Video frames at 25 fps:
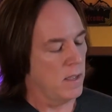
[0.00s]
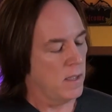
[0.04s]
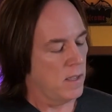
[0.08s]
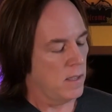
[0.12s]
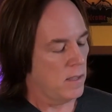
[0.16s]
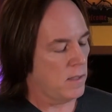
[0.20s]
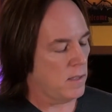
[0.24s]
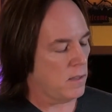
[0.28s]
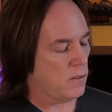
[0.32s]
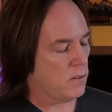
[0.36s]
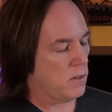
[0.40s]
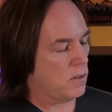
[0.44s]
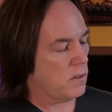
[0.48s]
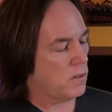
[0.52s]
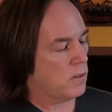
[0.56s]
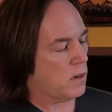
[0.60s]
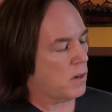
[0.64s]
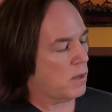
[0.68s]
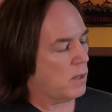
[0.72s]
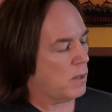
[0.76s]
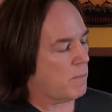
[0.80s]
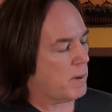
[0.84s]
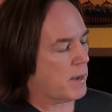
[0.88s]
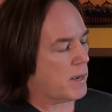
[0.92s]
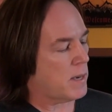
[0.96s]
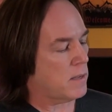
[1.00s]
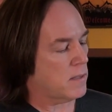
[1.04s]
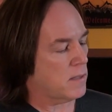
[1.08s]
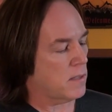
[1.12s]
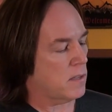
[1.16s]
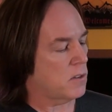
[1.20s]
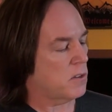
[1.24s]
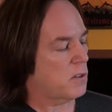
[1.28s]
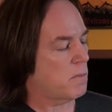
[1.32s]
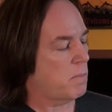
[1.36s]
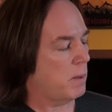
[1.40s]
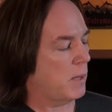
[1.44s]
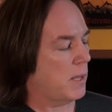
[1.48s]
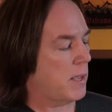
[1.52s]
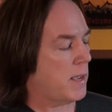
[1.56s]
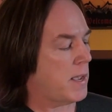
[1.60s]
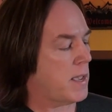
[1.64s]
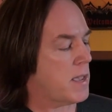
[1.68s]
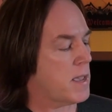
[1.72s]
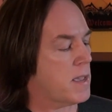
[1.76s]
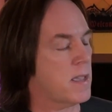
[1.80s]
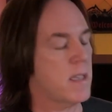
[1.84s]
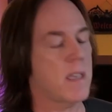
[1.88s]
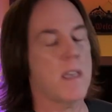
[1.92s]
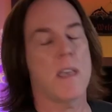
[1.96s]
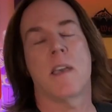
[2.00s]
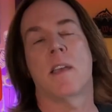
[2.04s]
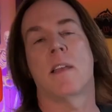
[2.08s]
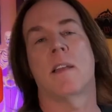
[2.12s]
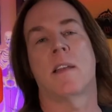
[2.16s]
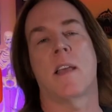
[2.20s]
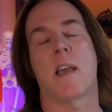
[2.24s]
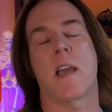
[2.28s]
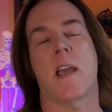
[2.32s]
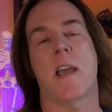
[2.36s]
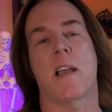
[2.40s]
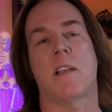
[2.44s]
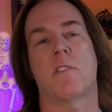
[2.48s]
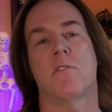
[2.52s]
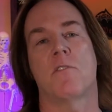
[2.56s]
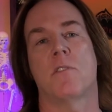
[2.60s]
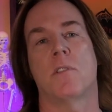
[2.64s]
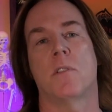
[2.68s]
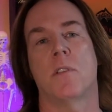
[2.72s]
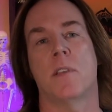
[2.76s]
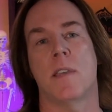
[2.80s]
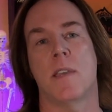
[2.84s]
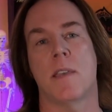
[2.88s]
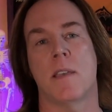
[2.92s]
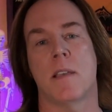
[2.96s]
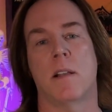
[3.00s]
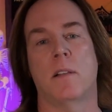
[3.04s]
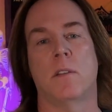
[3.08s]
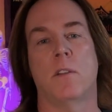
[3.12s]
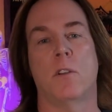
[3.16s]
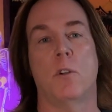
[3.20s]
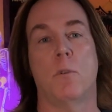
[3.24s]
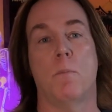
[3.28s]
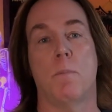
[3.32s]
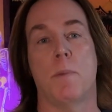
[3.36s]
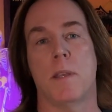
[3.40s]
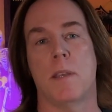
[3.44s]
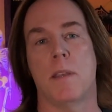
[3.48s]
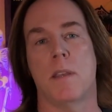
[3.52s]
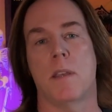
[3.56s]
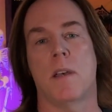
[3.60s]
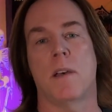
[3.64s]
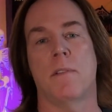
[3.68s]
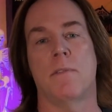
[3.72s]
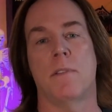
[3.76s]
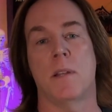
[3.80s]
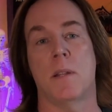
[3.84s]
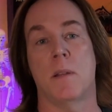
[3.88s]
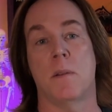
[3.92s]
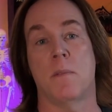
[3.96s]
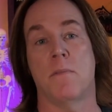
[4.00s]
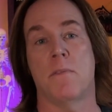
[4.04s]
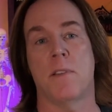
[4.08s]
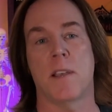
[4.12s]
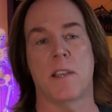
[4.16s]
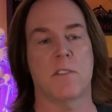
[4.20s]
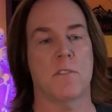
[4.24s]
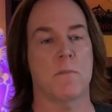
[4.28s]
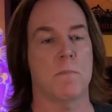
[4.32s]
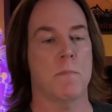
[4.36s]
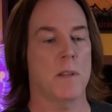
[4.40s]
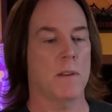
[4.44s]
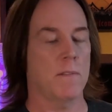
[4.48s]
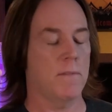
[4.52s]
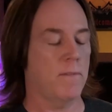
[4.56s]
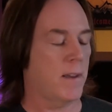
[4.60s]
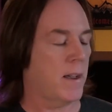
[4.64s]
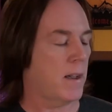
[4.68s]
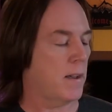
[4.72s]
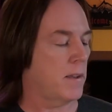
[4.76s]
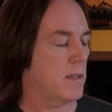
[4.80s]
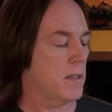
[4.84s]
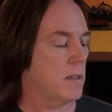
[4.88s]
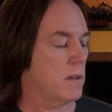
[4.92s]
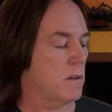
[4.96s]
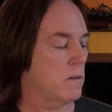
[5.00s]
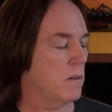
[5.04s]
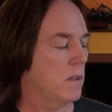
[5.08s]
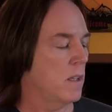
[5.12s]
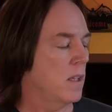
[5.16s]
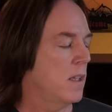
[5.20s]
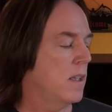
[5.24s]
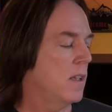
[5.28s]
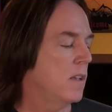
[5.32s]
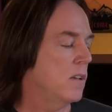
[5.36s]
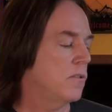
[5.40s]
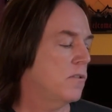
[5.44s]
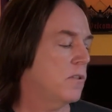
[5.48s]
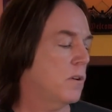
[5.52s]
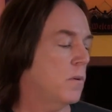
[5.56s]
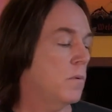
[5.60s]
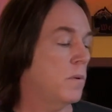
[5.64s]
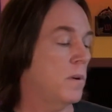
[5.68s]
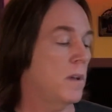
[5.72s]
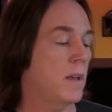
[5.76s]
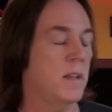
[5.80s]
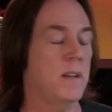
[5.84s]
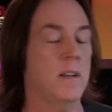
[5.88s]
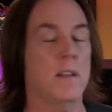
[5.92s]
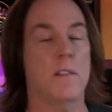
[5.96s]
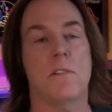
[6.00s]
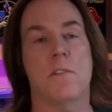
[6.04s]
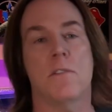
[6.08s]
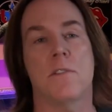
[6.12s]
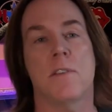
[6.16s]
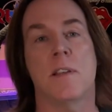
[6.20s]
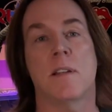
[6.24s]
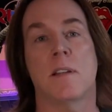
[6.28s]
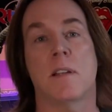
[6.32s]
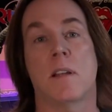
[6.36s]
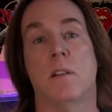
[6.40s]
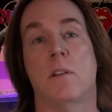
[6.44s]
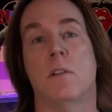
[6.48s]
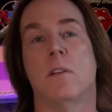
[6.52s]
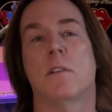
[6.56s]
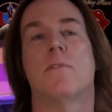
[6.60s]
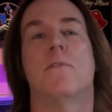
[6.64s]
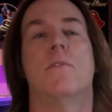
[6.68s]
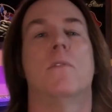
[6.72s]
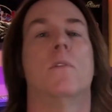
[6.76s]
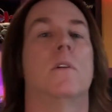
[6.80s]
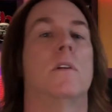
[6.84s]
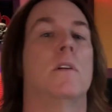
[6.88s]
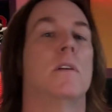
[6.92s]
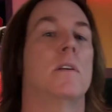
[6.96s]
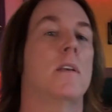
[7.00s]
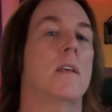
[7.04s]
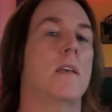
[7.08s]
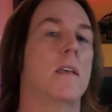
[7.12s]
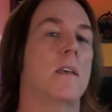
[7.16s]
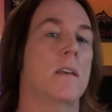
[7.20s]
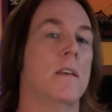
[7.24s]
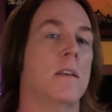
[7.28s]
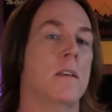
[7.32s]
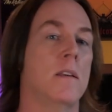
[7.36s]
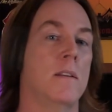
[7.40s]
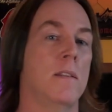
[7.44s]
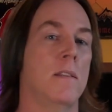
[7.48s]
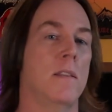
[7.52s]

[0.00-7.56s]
this is all about display and actually a little bit of an investment value. So another thing that I look for in